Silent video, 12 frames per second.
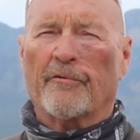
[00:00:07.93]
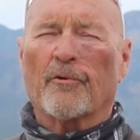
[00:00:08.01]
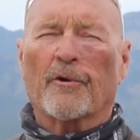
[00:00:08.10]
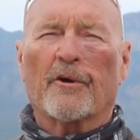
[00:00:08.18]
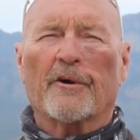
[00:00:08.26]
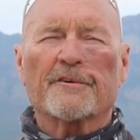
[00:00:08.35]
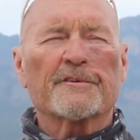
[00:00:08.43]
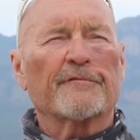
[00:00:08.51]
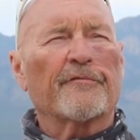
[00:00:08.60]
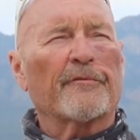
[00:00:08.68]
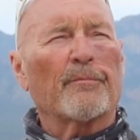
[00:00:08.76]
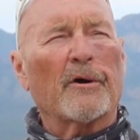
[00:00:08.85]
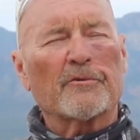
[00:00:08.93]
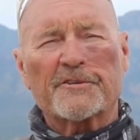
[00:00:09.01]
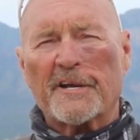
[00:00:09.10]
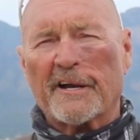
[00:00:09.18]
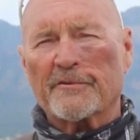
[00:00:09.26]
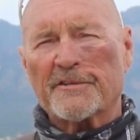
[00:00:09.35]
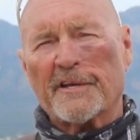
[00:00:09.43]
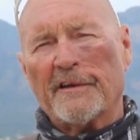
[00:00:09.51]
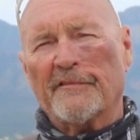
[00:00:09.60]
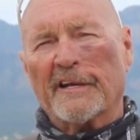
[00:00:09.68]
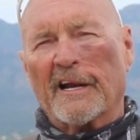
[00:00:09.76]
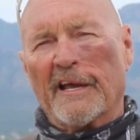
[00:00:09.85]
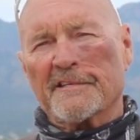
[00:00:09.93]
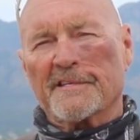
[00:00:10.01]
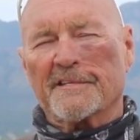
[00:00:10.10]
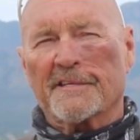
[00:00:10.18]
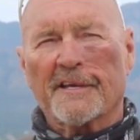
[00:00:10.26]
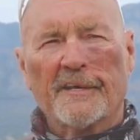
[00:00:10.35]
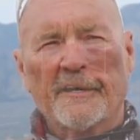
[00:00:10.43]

Fort Carson for motorcycle safety classes.